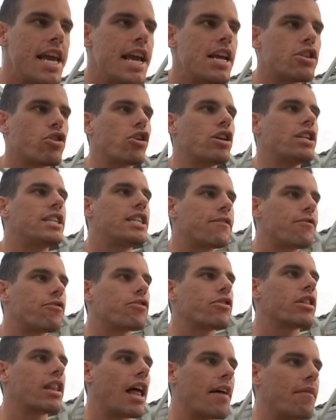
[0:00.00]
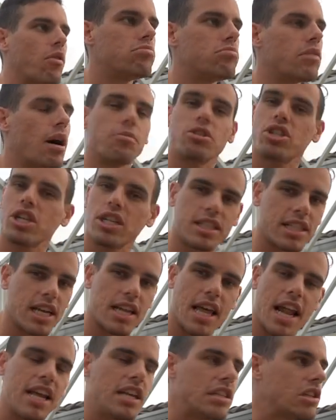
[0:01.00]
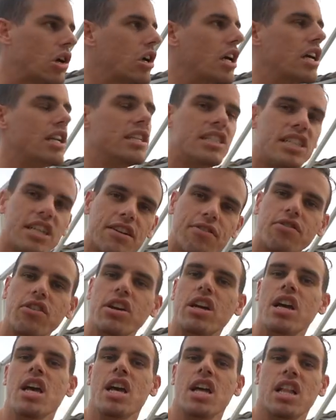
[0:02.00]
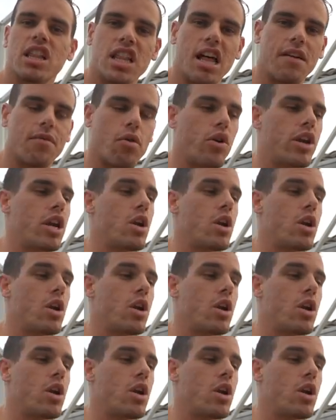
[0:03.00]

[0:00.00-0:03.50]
He's on a different level. I'm just gonna say that. He's on a different level.